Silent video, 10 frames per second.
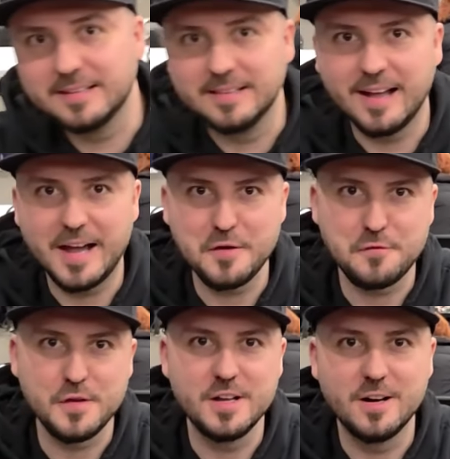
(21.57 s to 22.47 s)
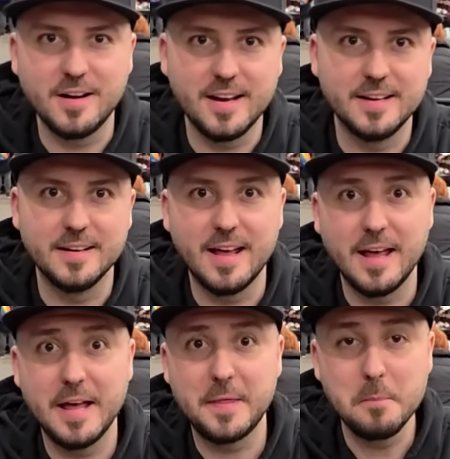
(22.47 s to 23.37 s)
live here in
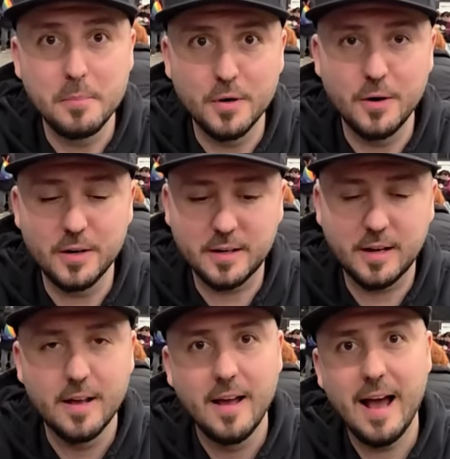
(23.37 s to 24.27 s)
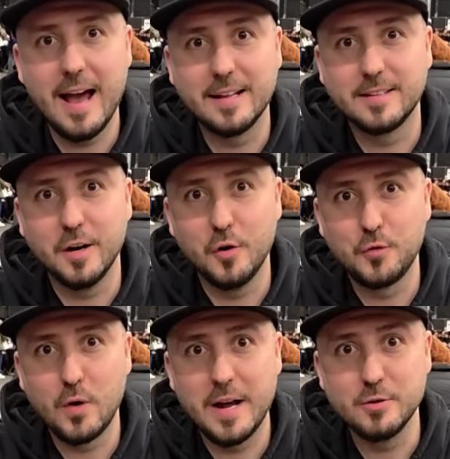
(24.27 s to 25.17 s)
Edinburgh at the
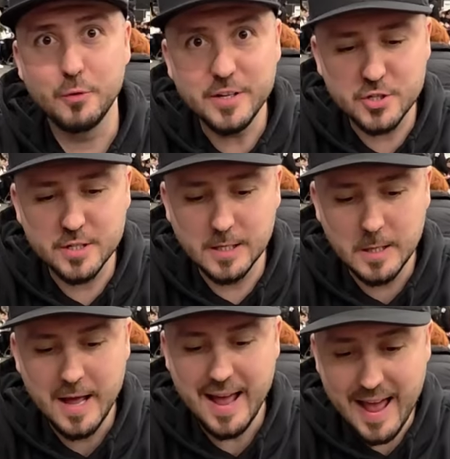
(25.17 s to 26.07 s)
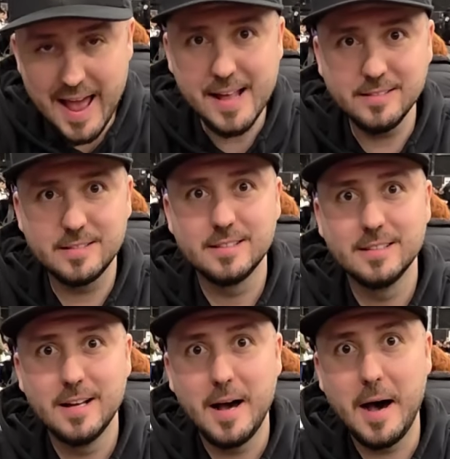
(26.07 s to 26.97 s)
offline regional, and
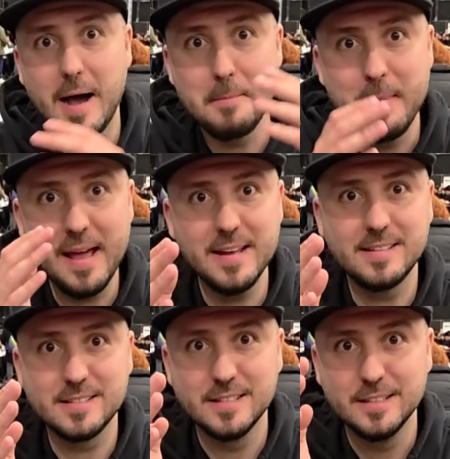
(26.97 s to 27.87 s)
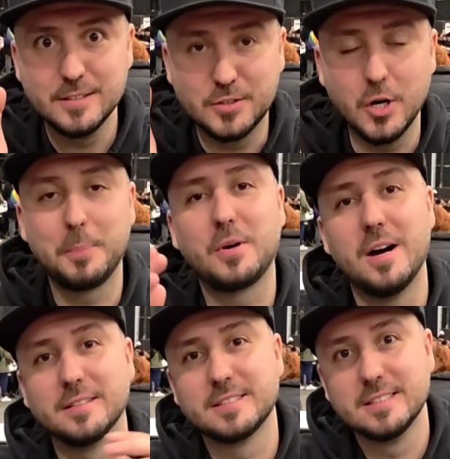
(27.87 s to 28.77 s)
I made top
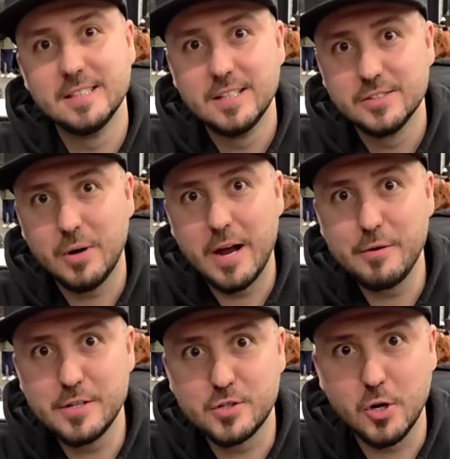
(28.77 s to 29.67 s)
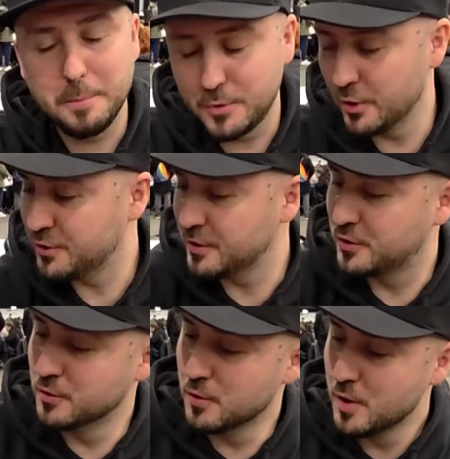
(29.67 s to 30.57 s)
cut. So I reached top
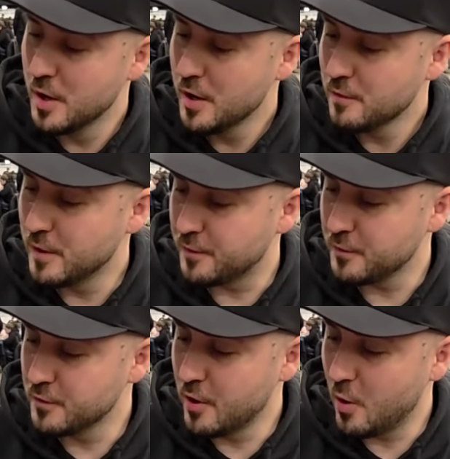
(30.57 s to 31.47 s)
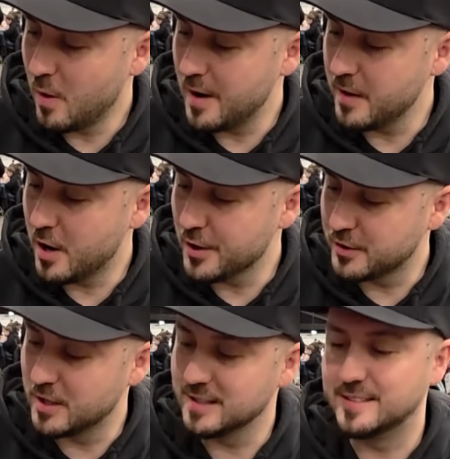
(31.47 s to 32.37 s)
32 with no one
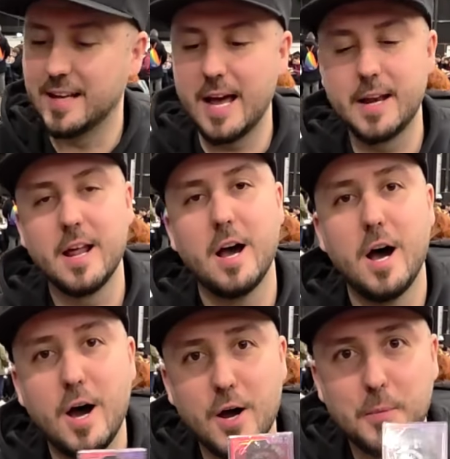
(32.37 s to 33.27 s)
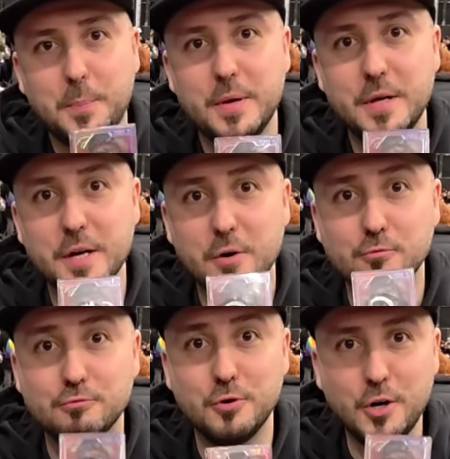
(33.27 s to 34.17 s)
other than RP
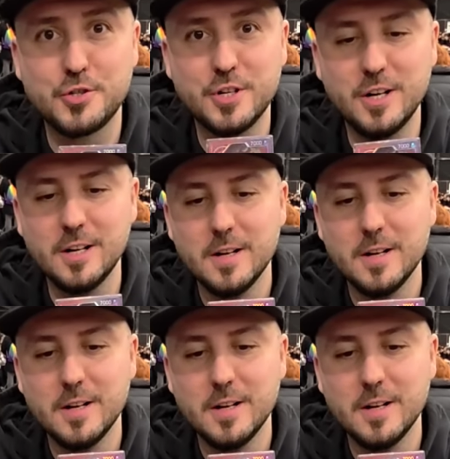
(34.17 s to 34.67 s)
Roger,